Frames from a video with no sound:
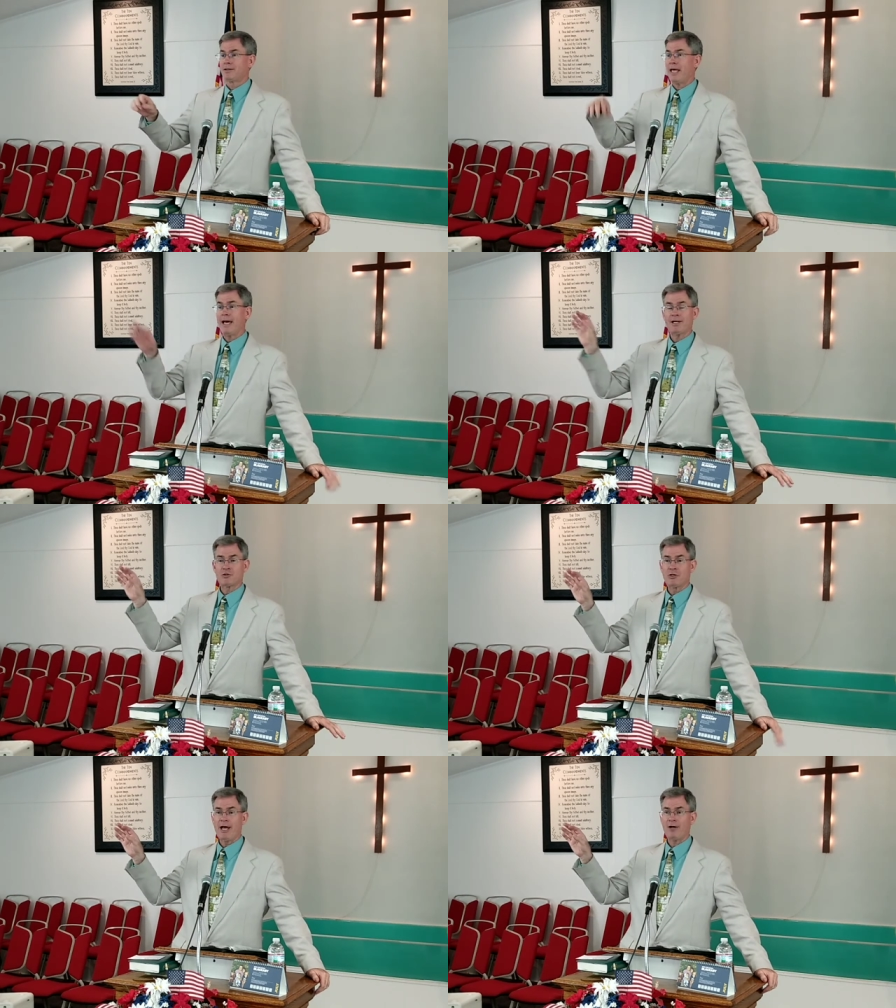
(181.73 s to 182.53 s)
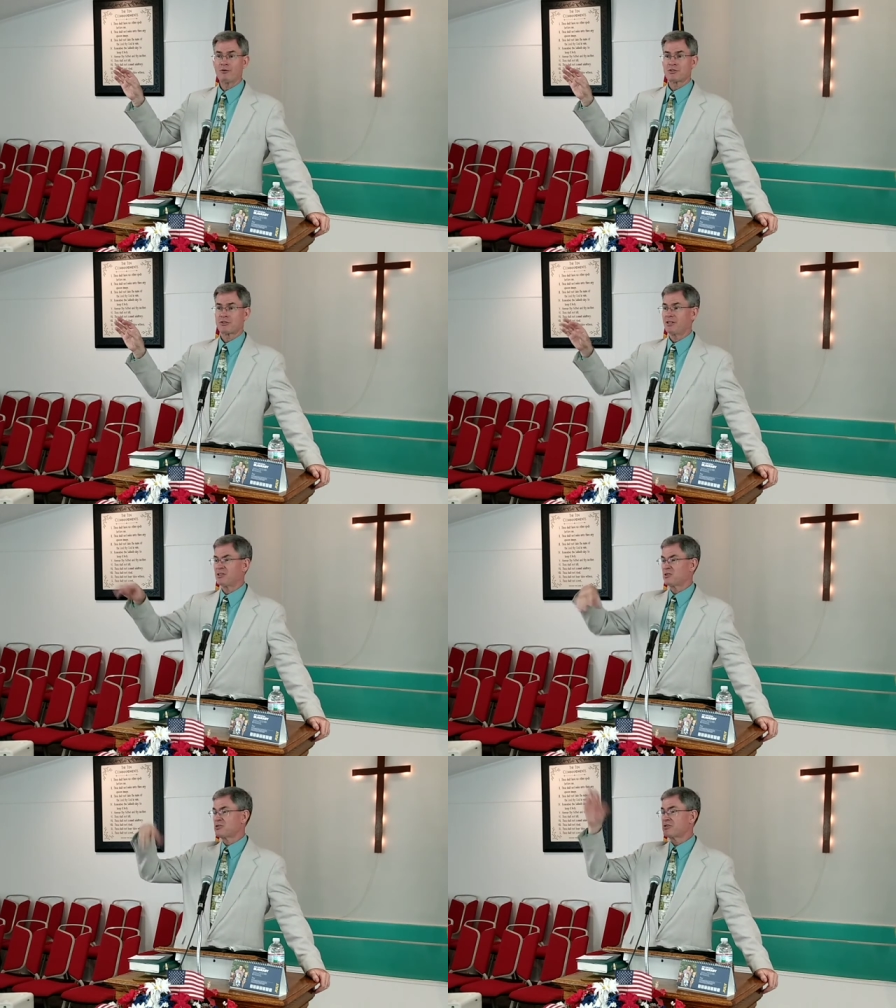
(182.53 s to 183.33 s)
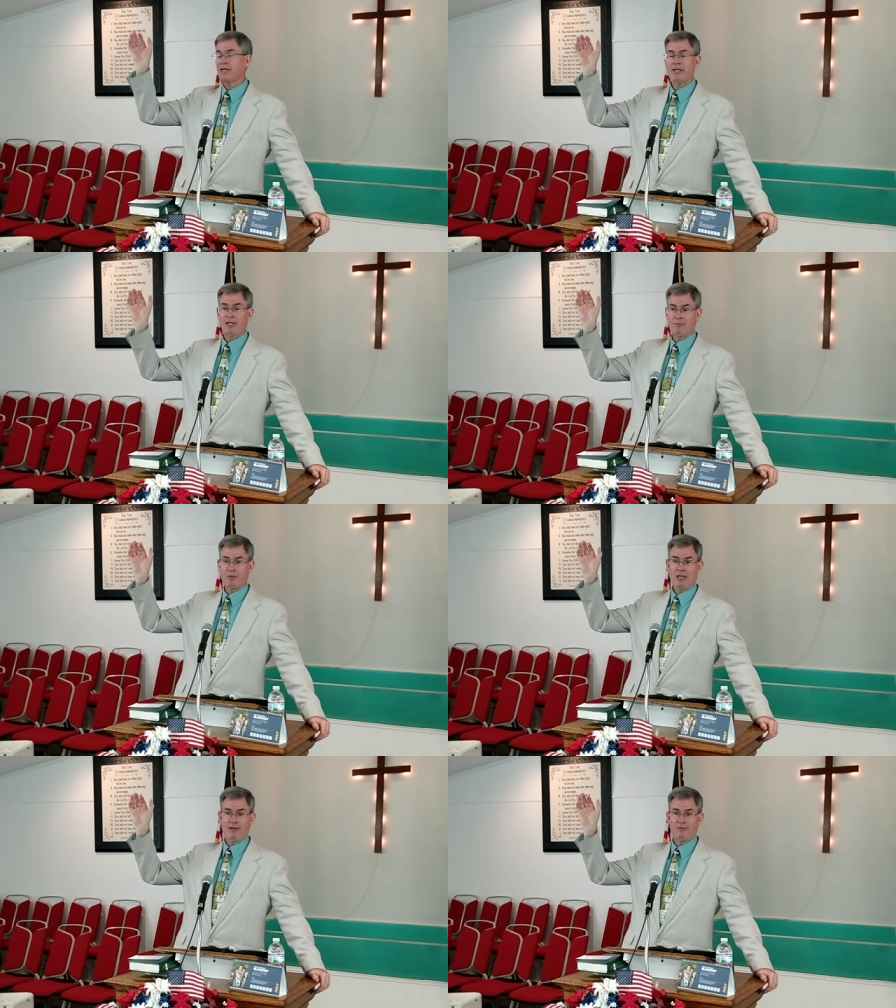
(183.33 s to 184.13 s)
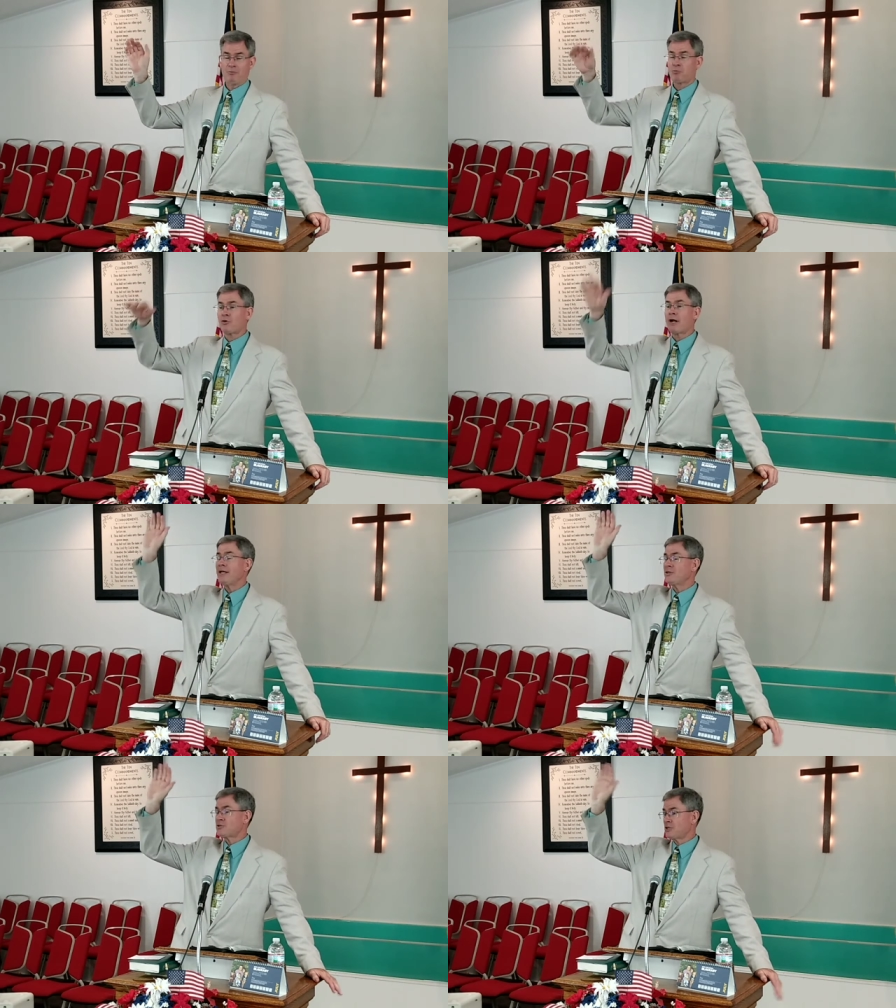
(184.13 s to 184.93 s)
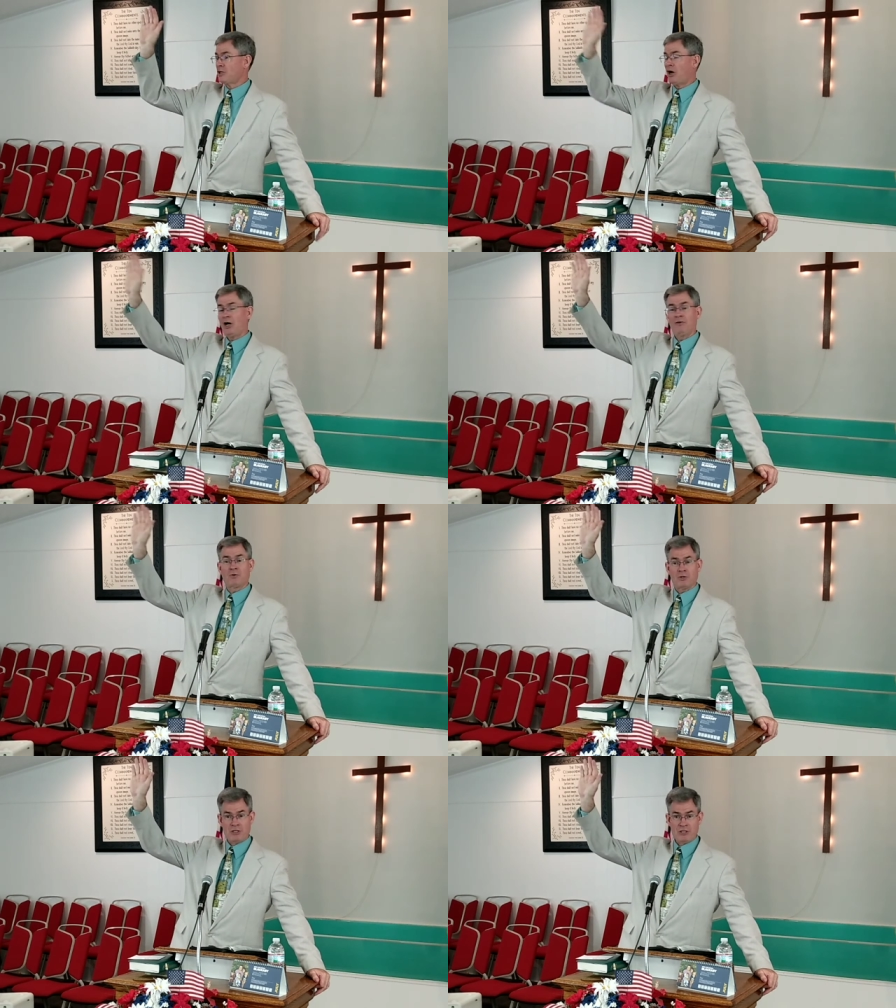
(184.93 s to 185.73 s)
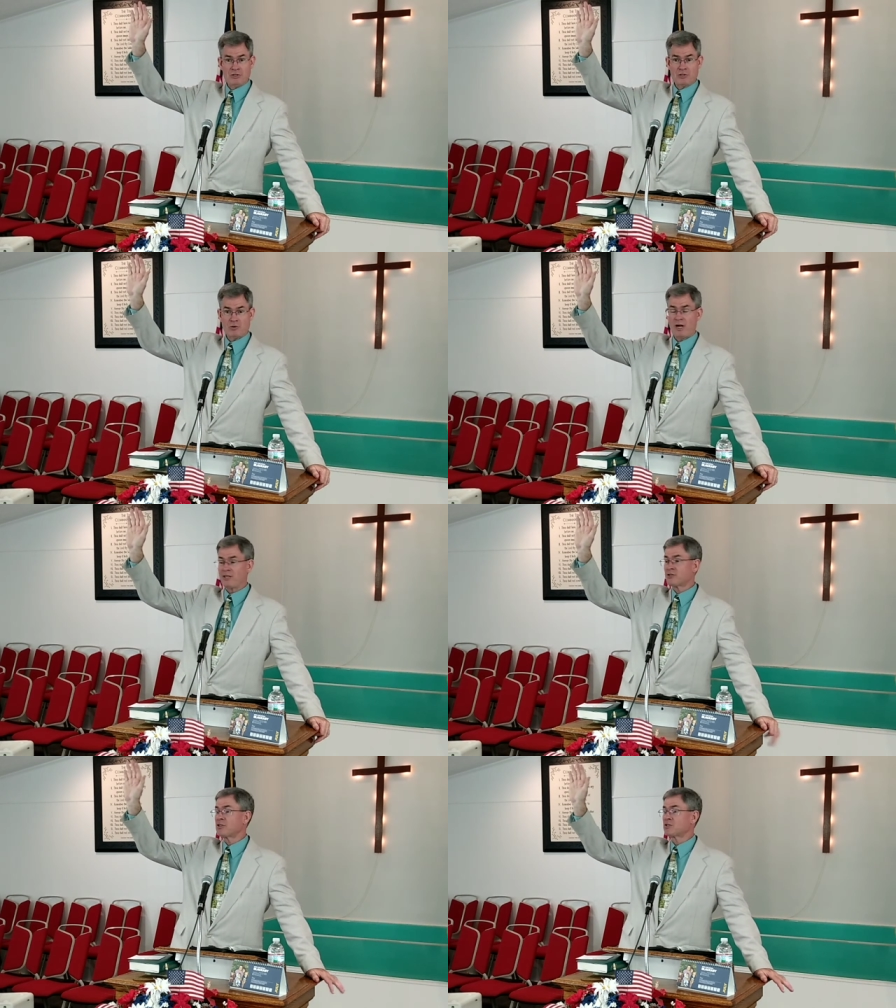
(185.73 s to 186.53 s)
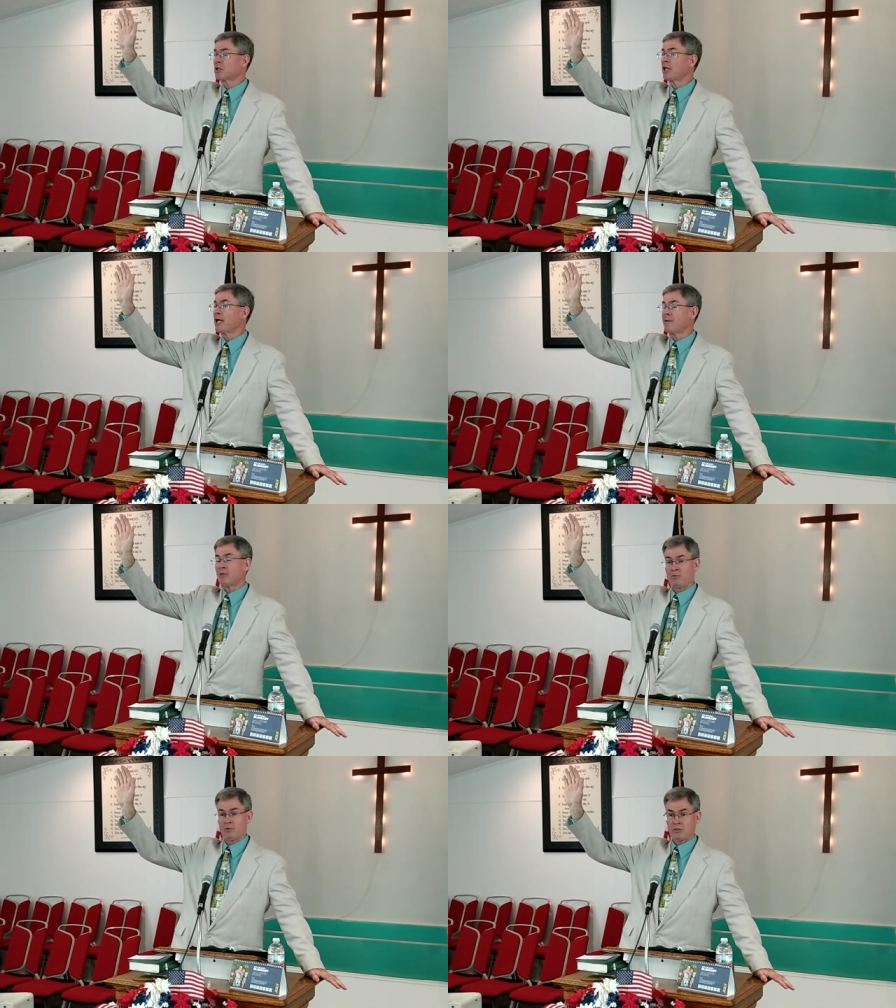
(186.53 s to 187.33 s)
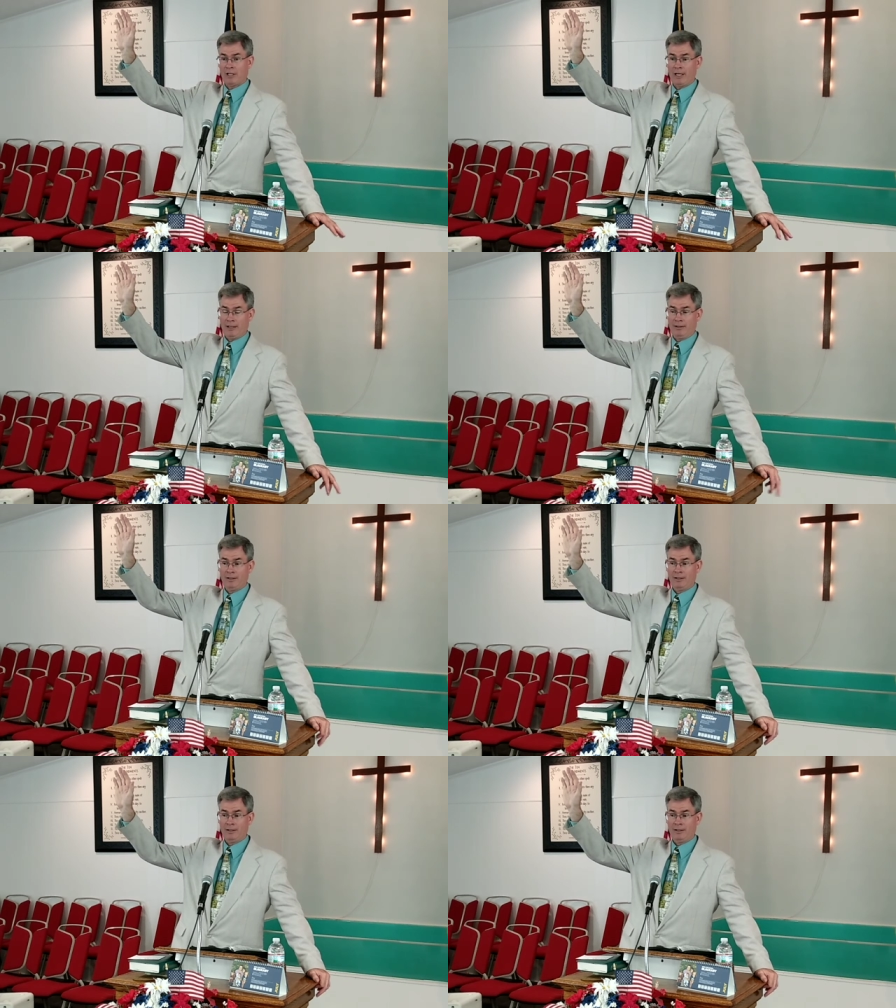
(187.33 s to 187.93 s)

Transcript: that is announced that they're singing up in heaven. Praise to God for Jesus Christ, this lamb that was slain.